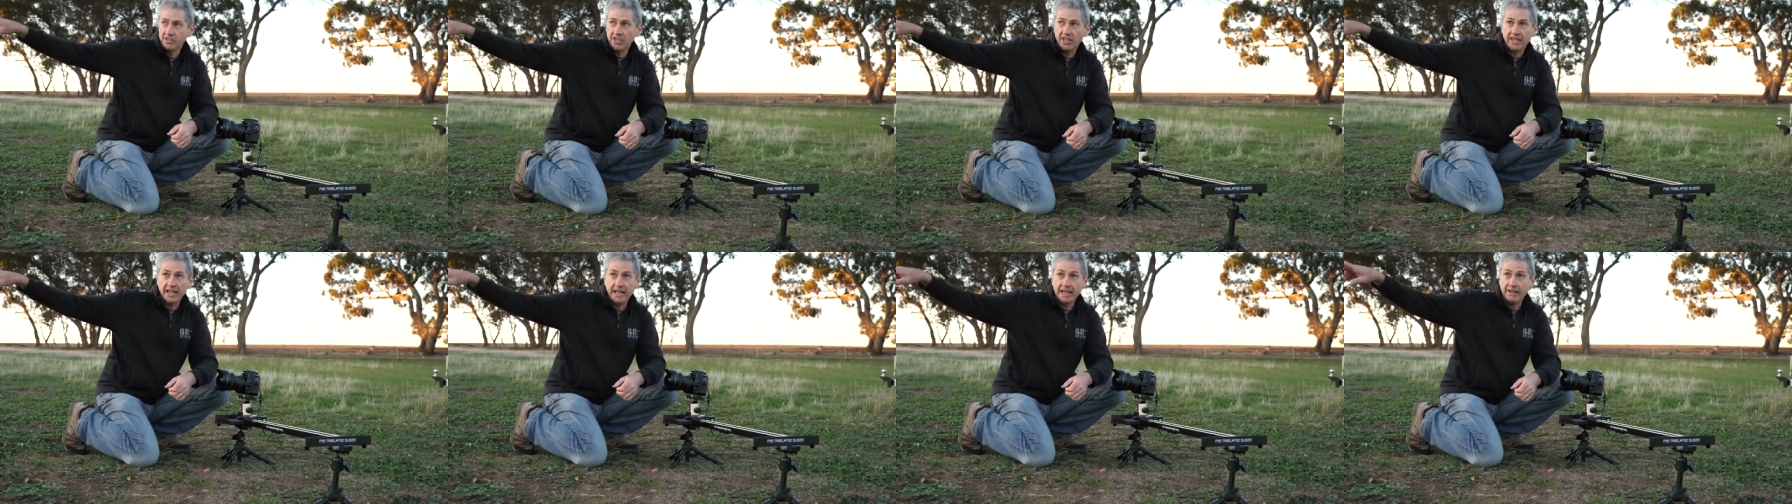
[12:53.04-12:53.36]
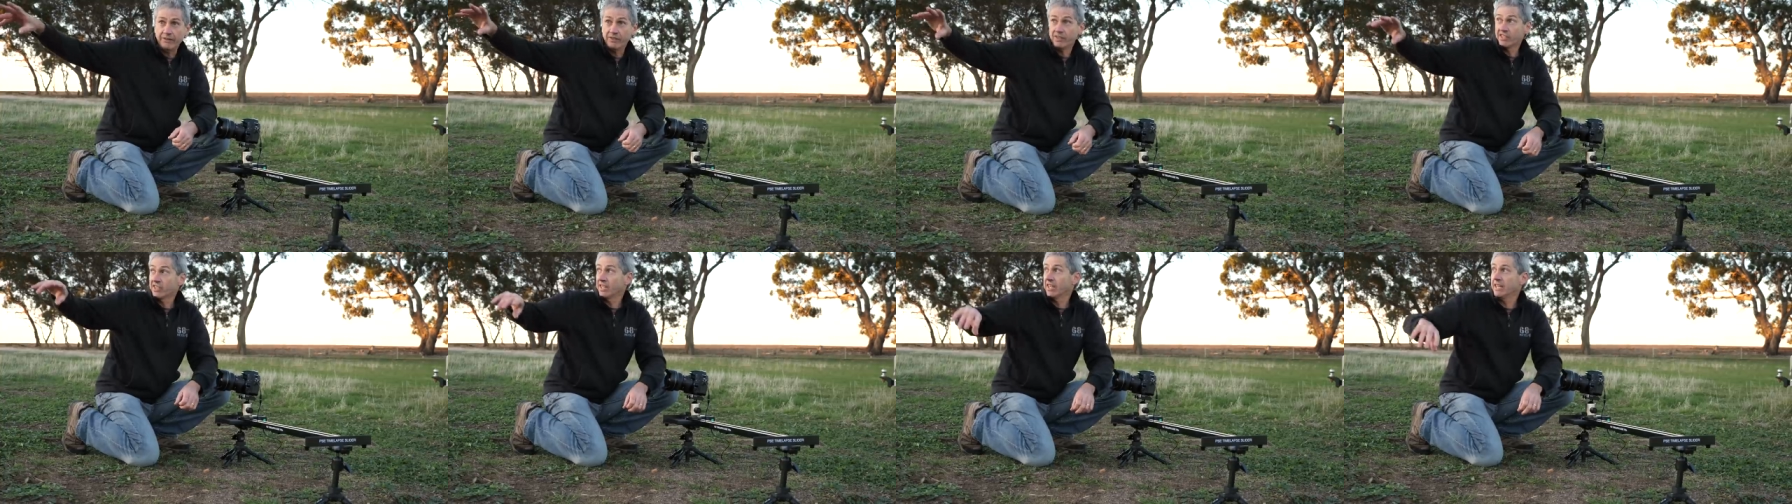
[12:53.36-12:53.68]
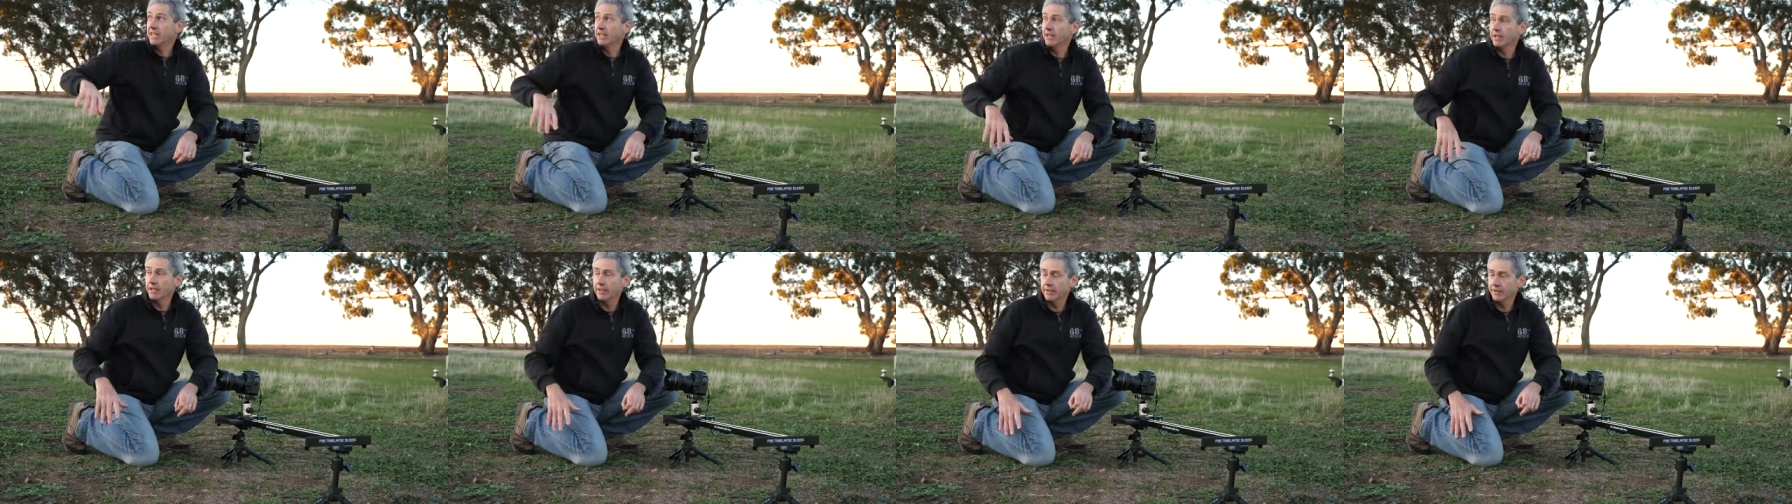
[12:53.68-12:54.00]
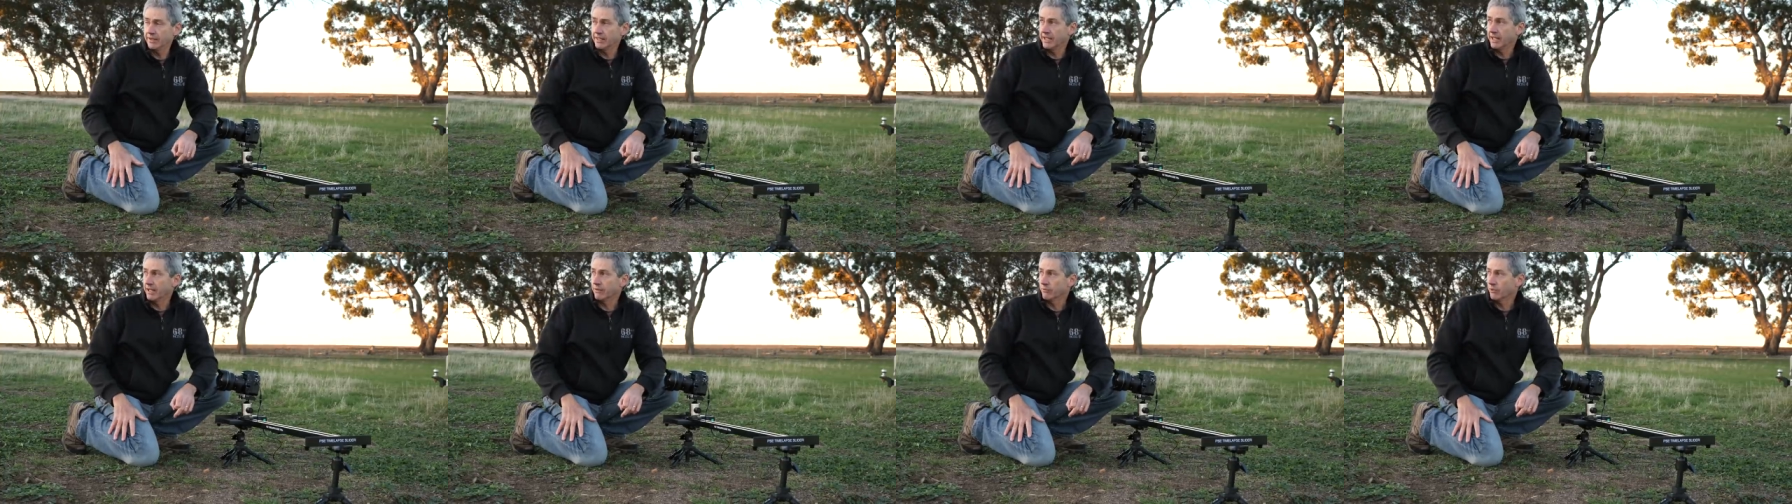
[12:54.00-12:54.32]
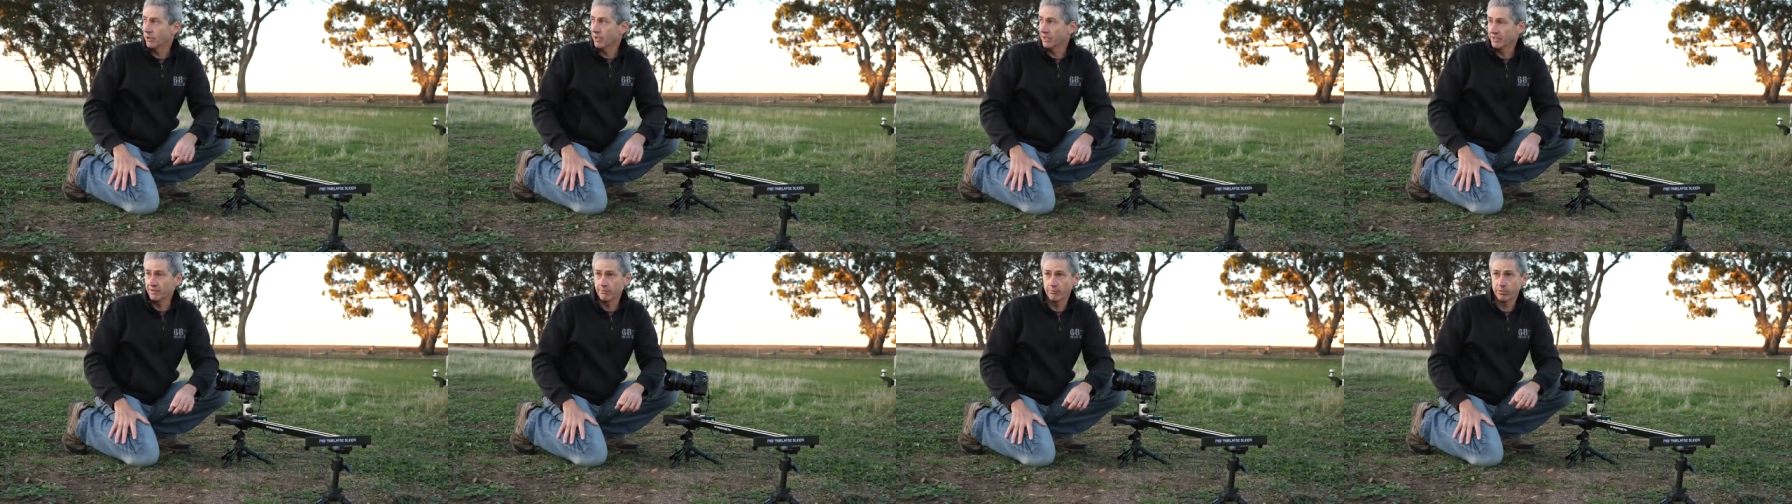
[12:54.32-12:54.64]
You can't even see the
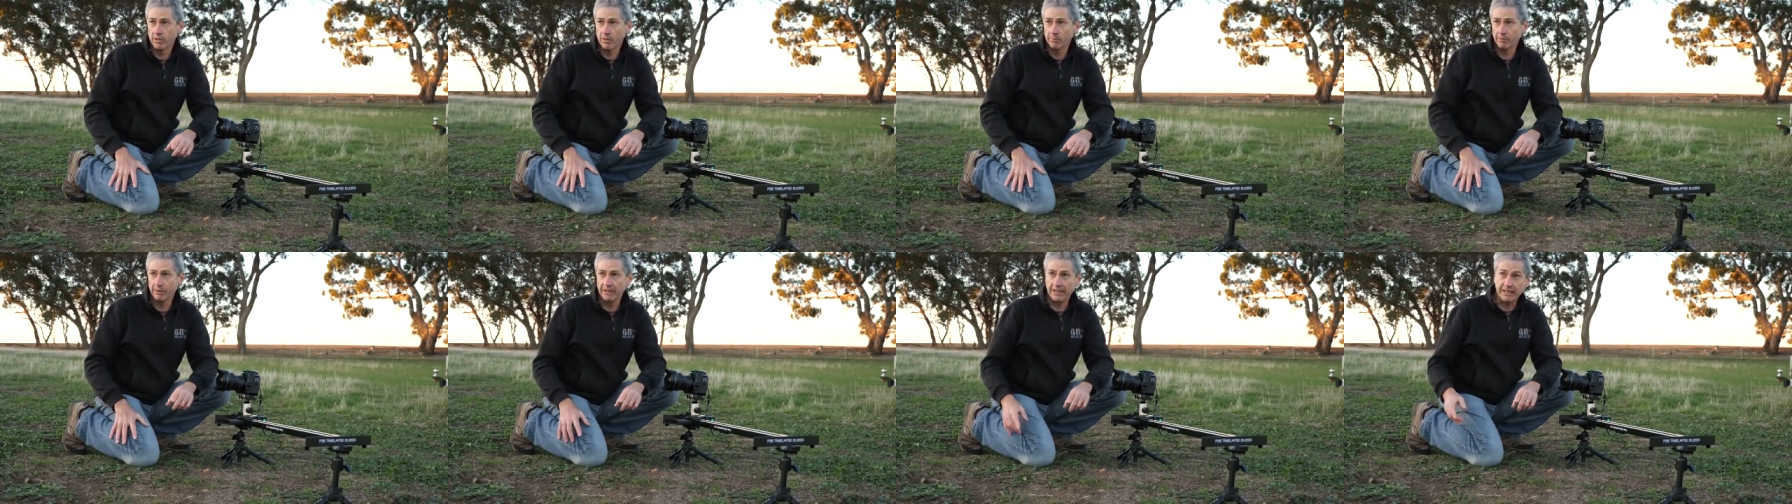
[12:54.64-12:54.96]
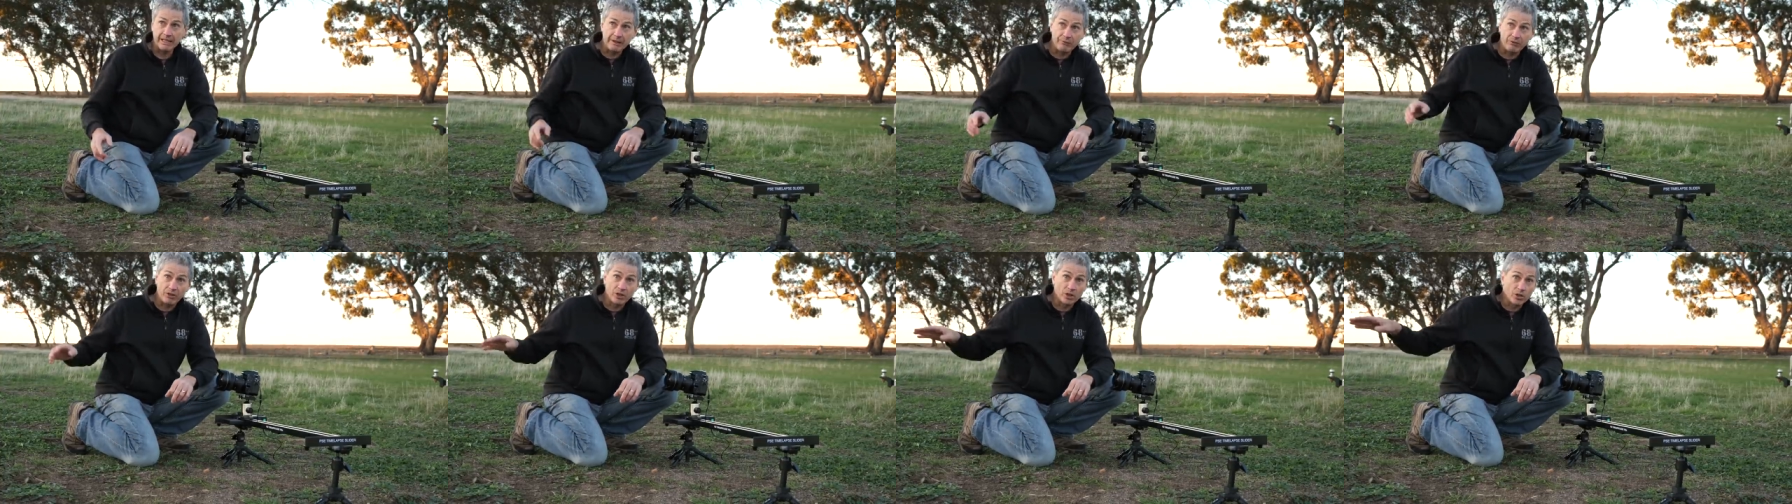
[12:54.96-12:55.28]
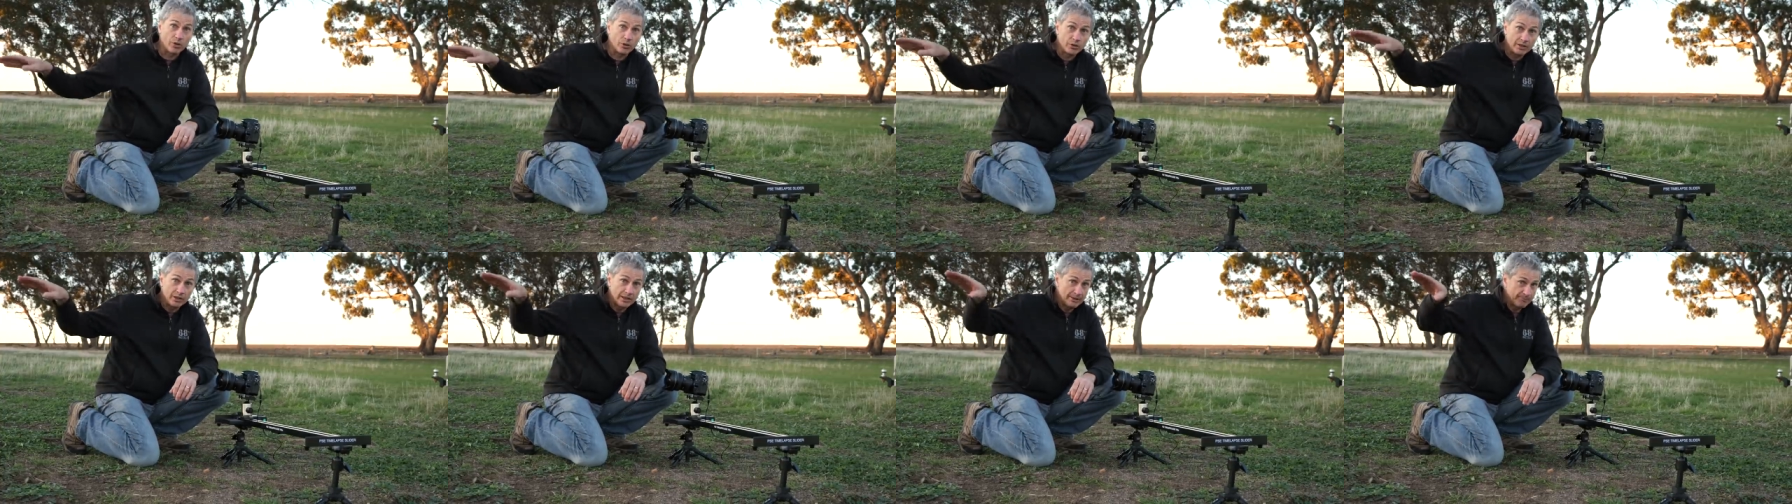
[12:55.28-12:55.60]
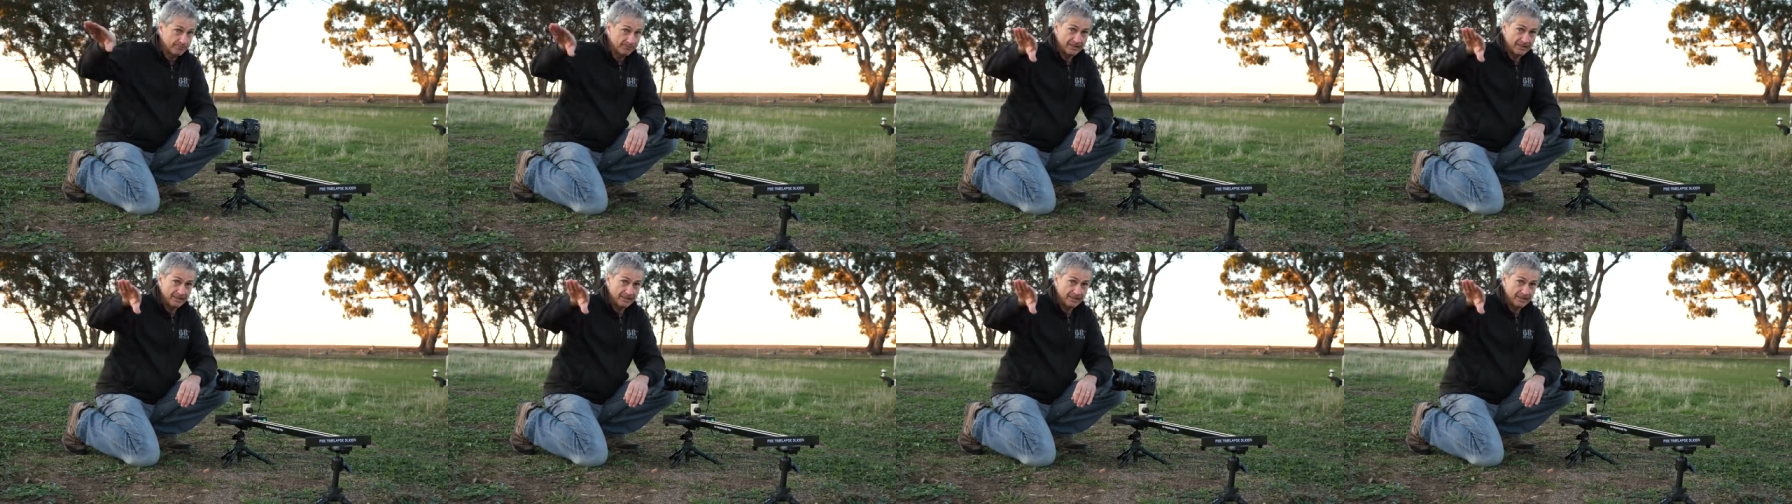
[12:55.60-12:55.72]
horizon properly, and if you could,